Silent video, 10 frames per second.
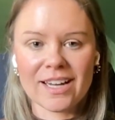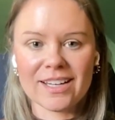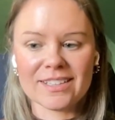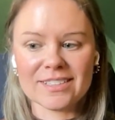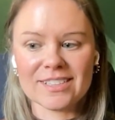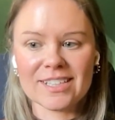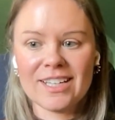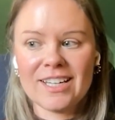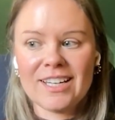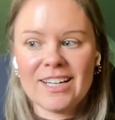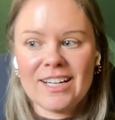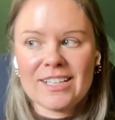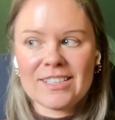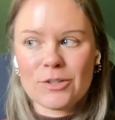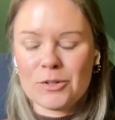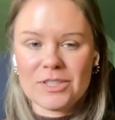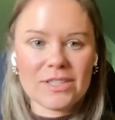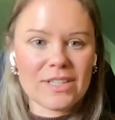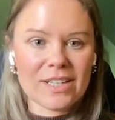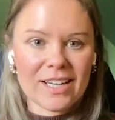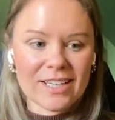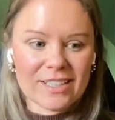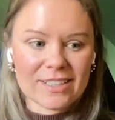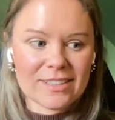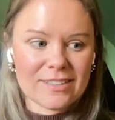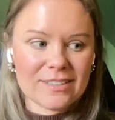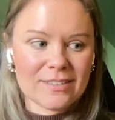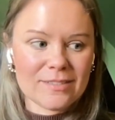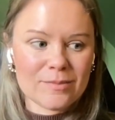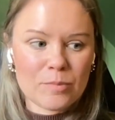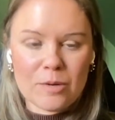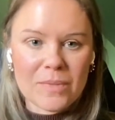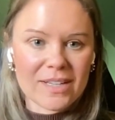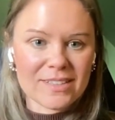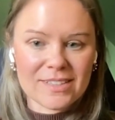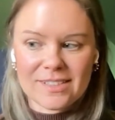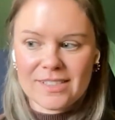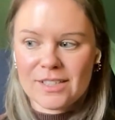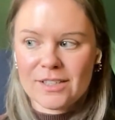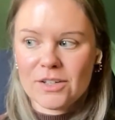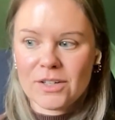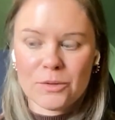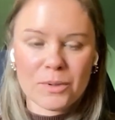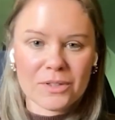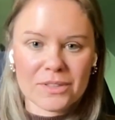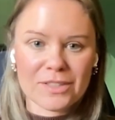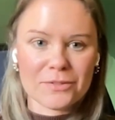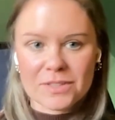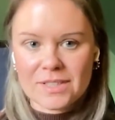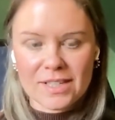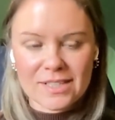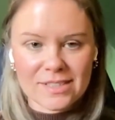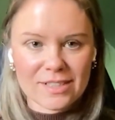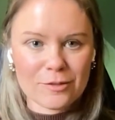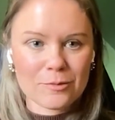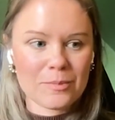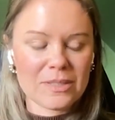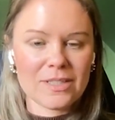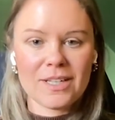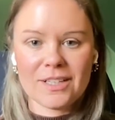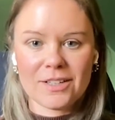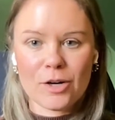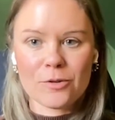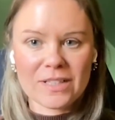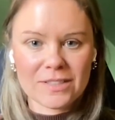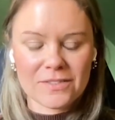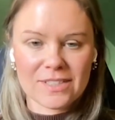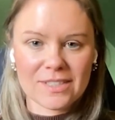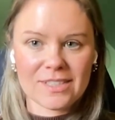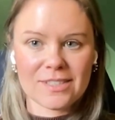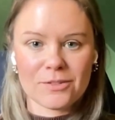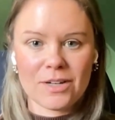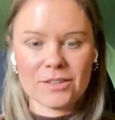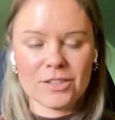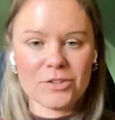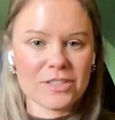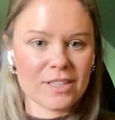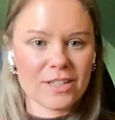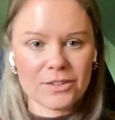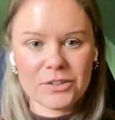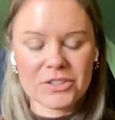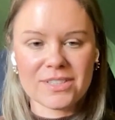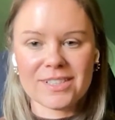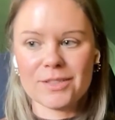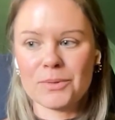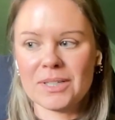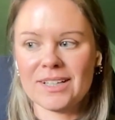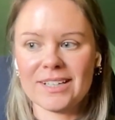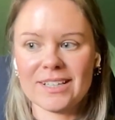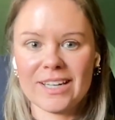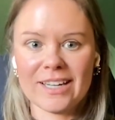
And so I was looking at PubMed to see, okay, what are the different studies that have been done on how effective this is around increasing health literacy and whatnot.